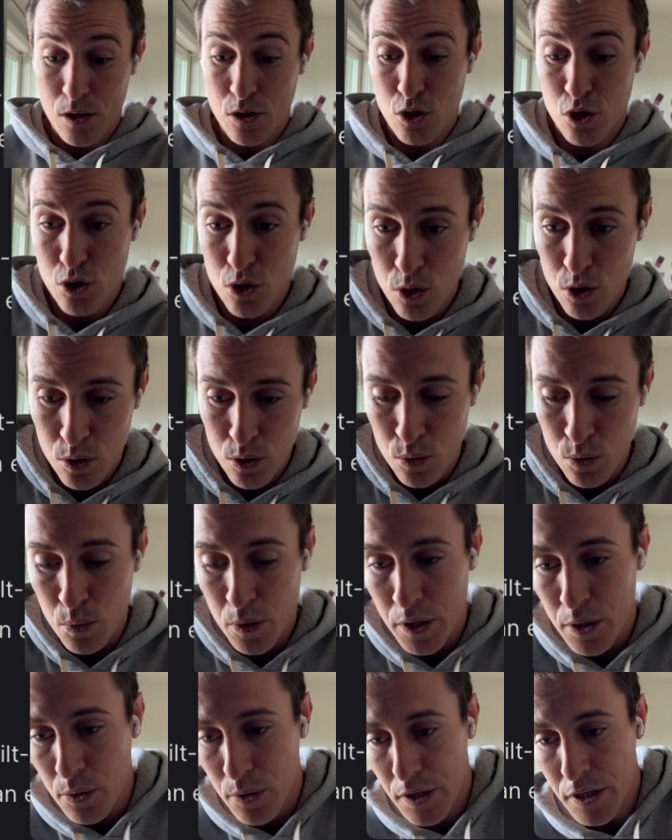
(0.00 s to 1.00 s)
So
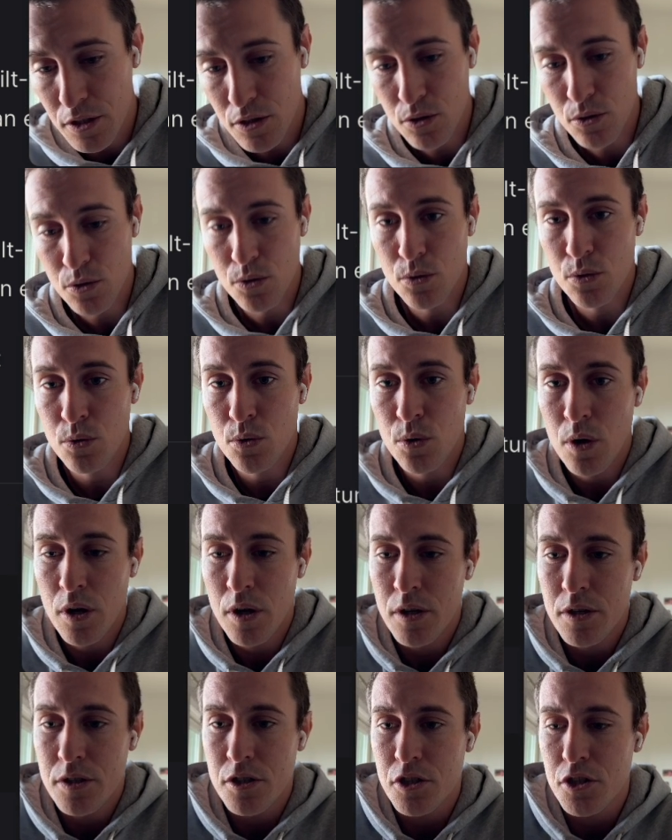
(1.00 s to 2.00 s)
we're going to
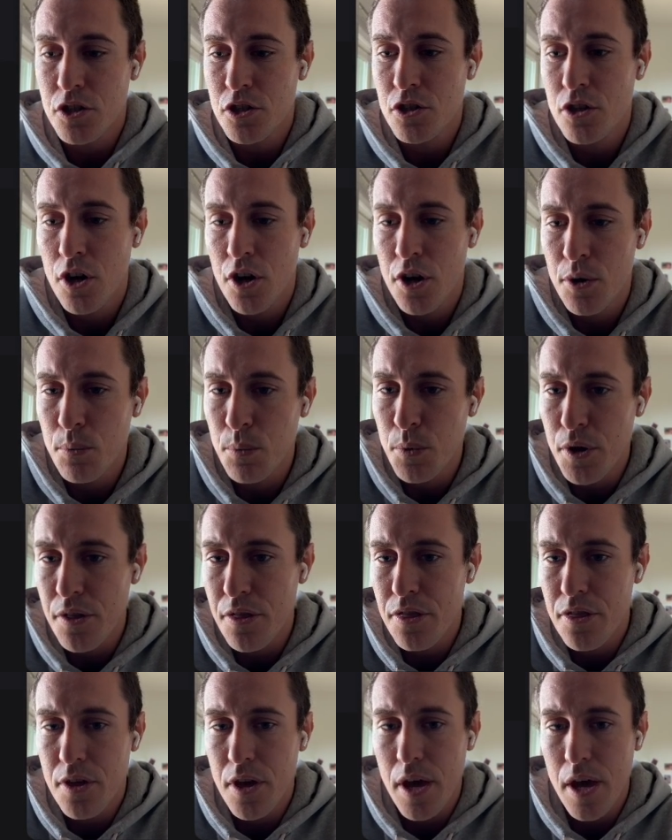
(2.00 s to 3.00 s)
just start
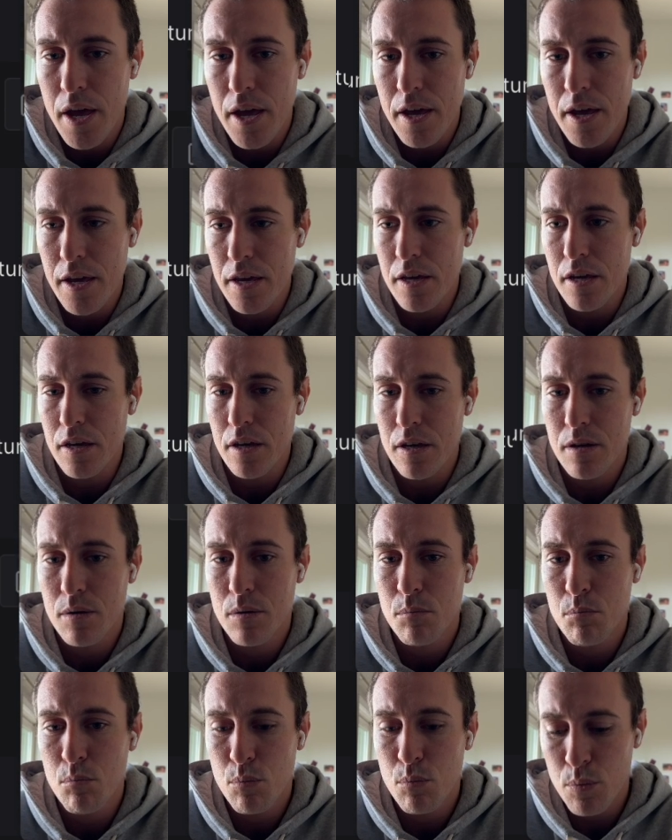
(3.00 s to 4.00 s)
with a
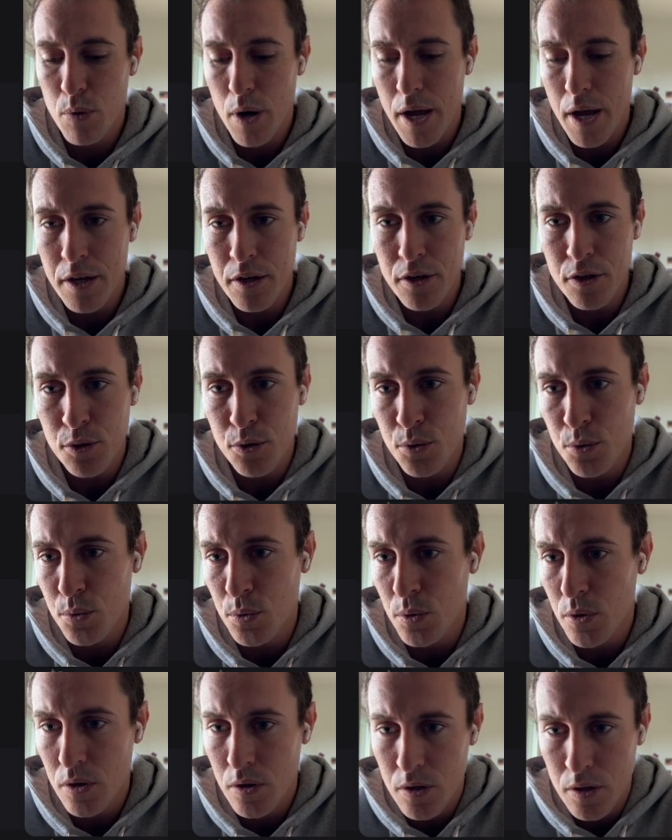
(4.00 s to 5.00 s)
brand
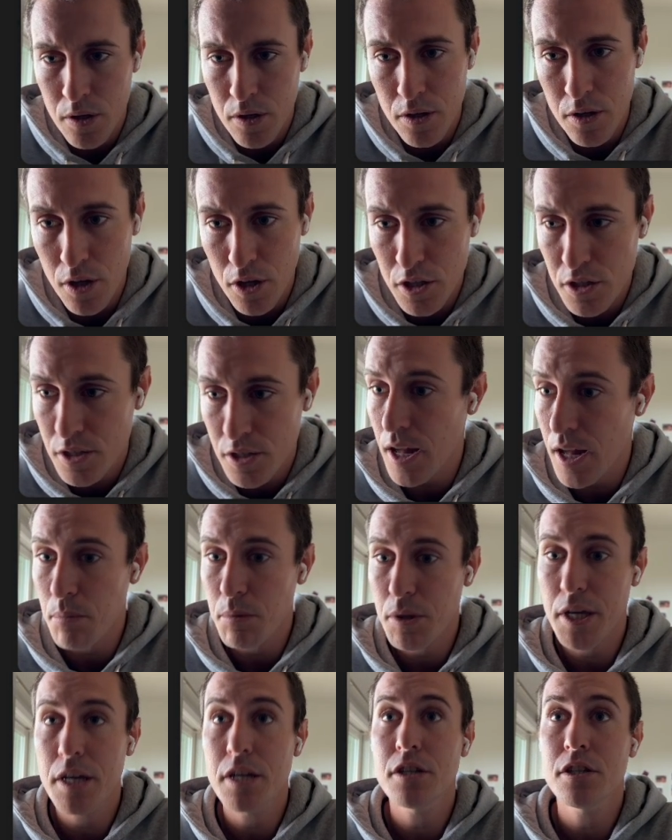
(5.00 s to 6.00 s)
new Nuxt
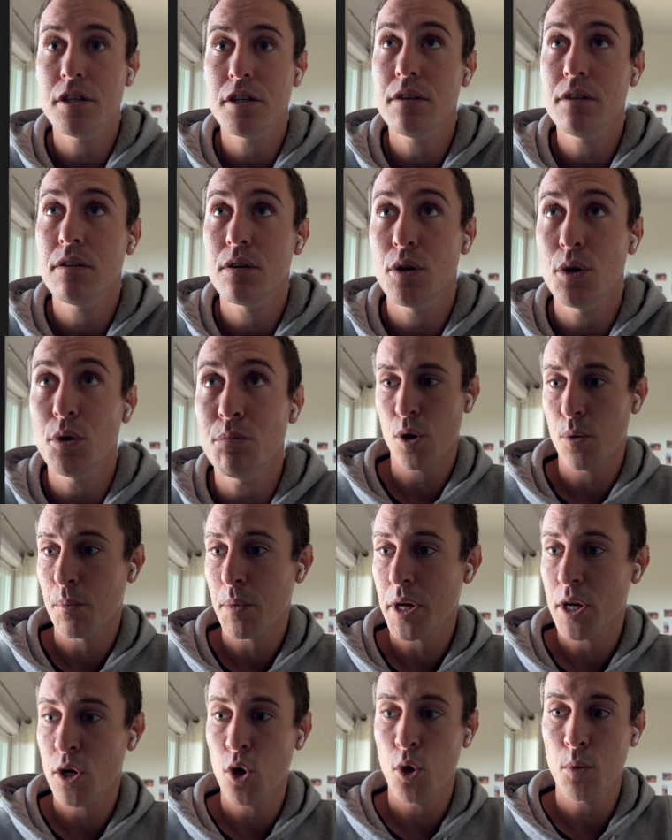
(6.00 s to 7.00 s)
application. So
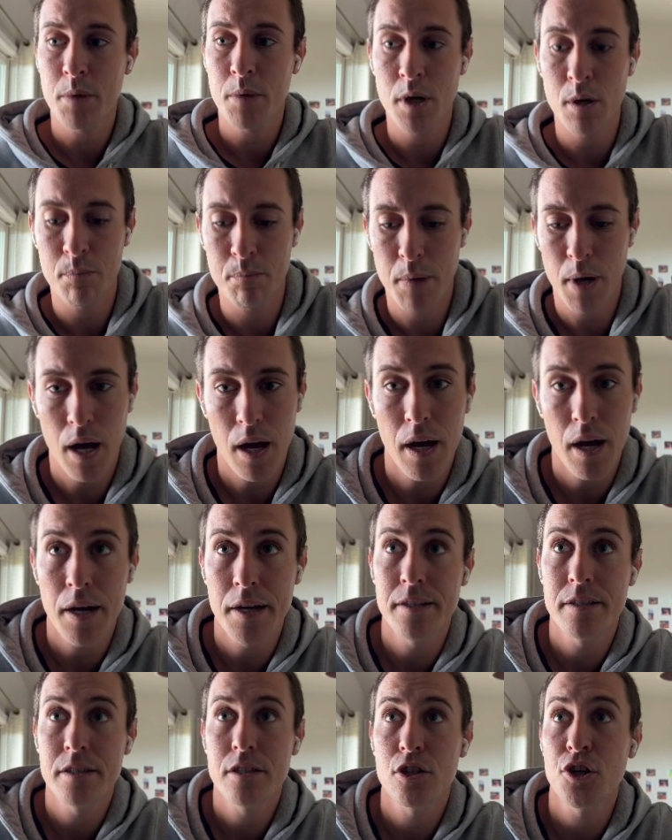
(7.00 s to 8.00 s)
I'm going to open up
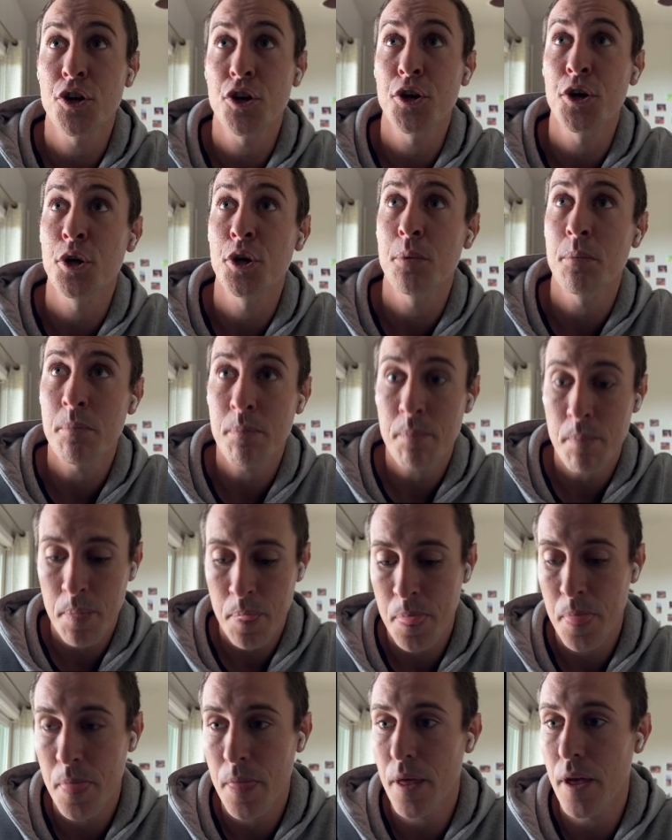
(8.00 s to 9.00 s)
iTerm.
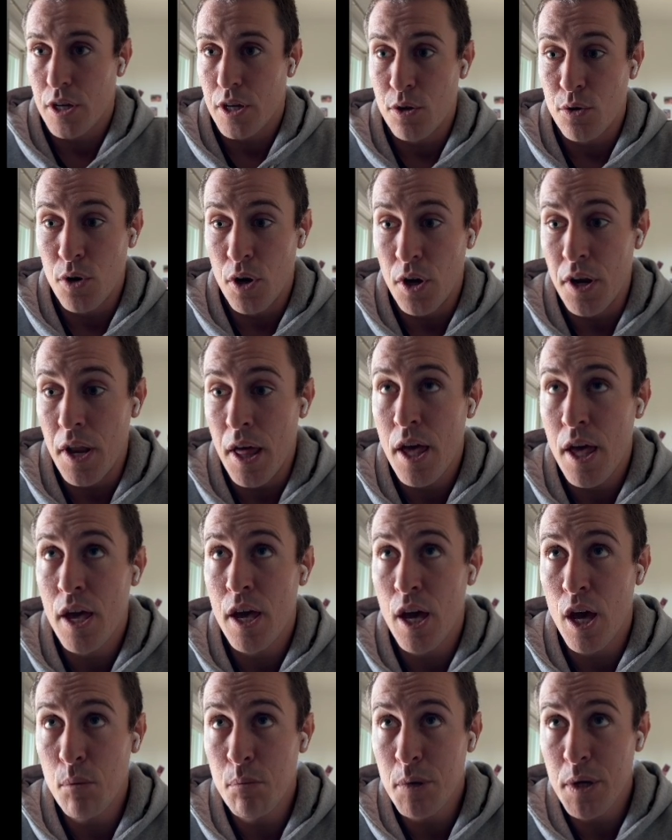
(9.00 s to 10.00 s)
I'm going to run
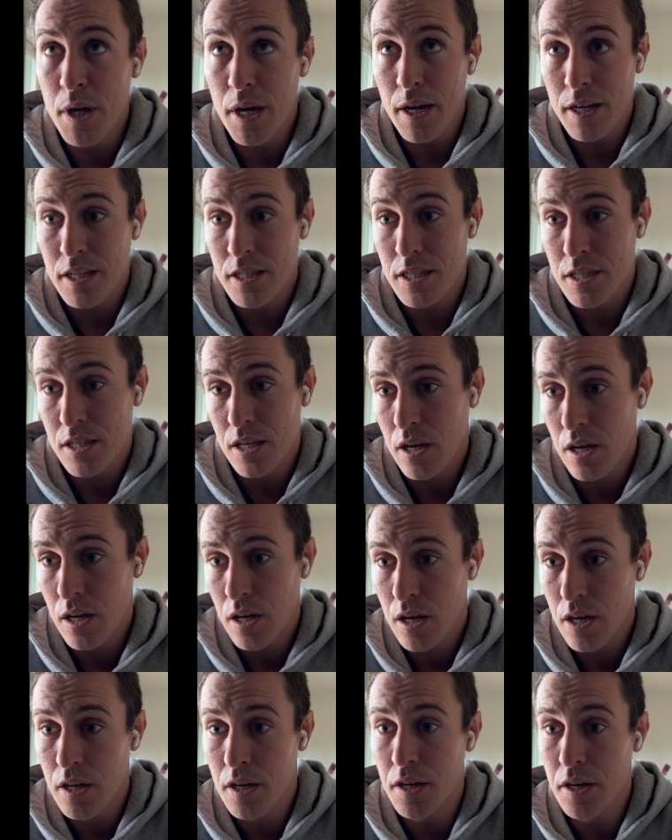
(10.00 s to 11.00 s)
npx
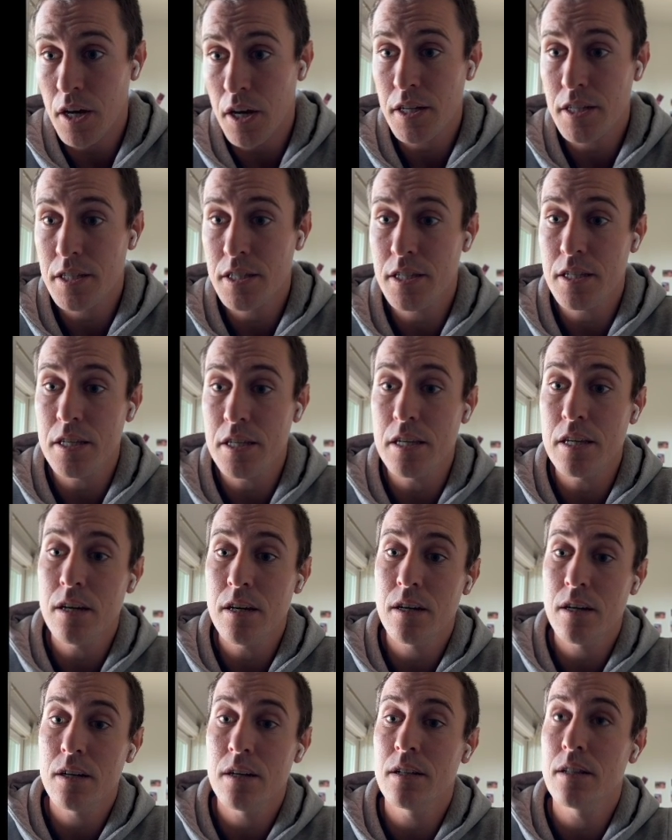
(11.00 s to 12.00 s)
nuxi
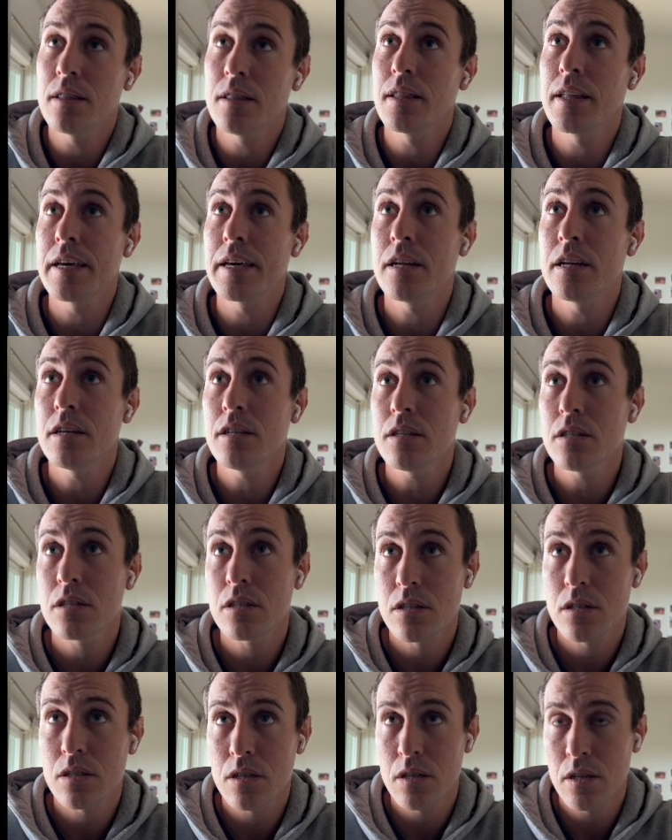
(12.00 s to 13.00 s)

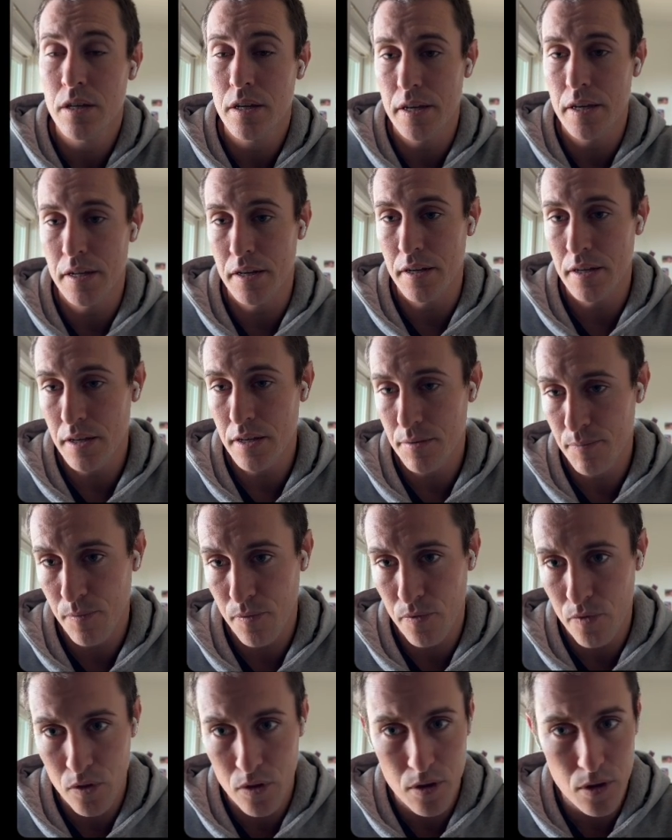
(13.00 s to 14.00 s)
latest init,
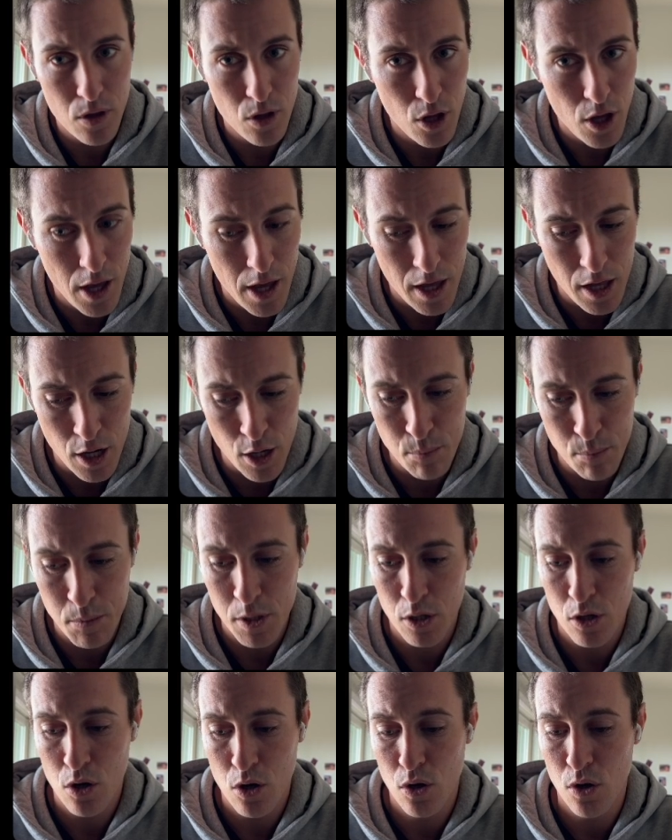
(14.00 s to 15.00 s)
and I'm
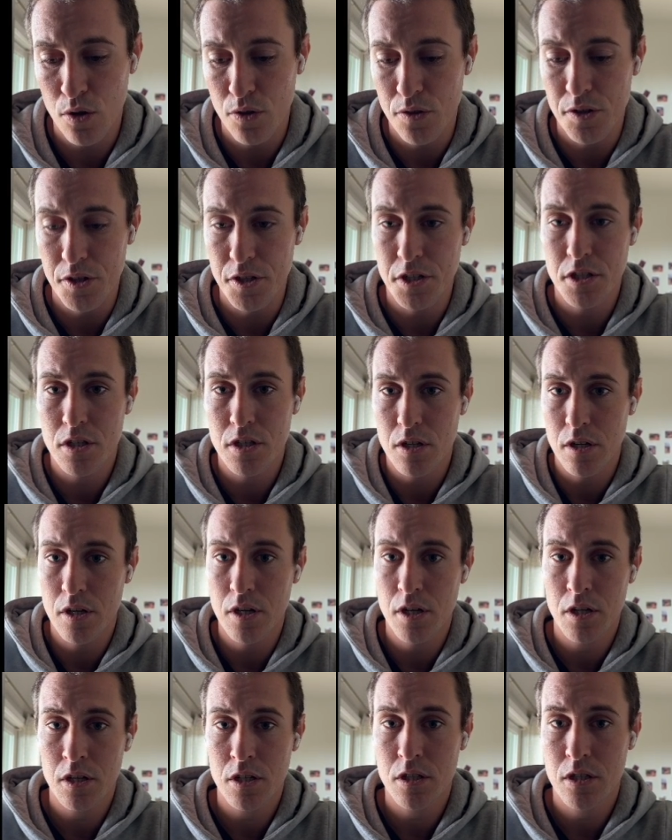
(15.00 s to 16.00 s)
going to call this
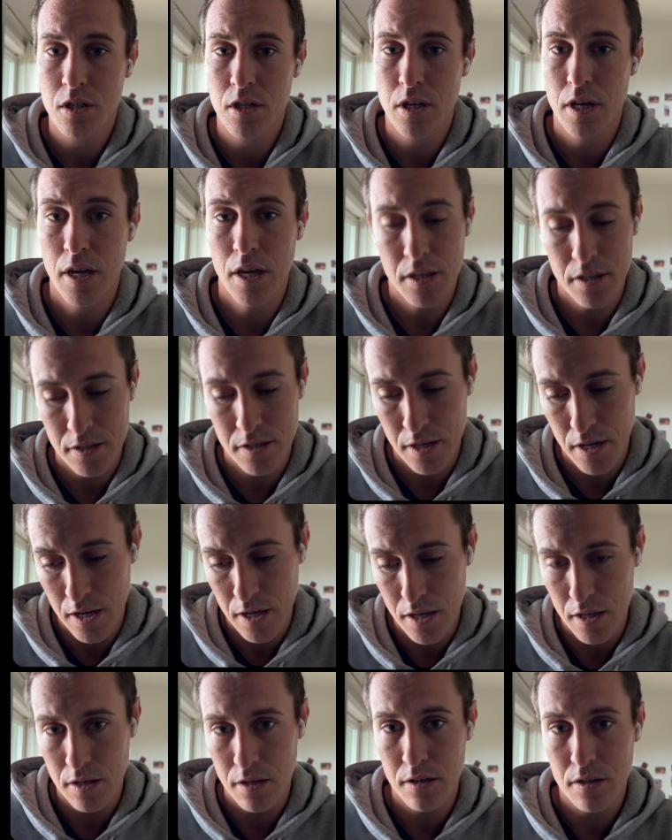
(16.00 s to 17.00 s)
Nuxt
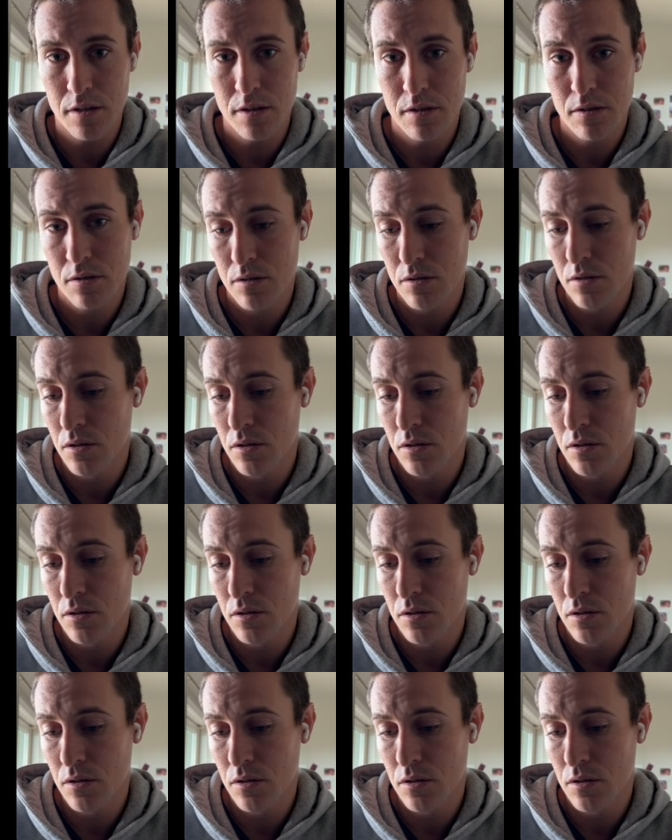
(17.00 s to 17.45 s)
end-to-end.